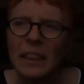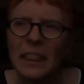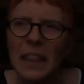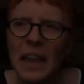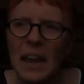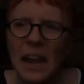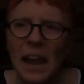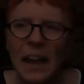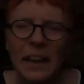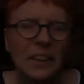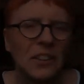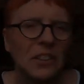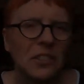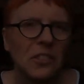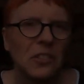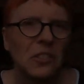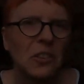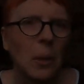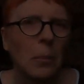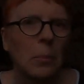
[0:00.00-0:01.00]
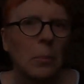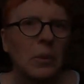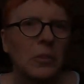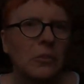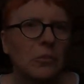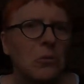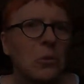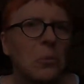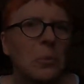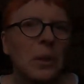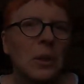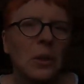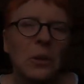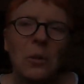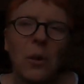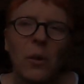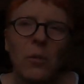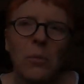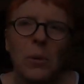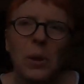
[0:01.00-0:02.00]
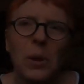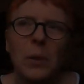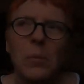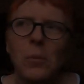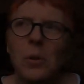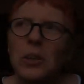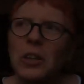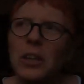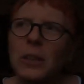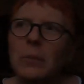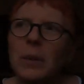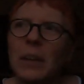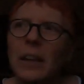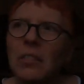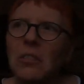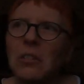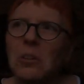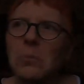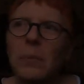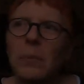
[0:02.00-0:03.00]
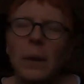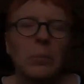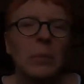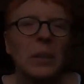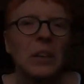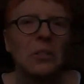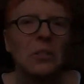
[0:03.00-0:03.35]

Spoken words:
Then I can stop informing you of what I'm watching, but I thought it might be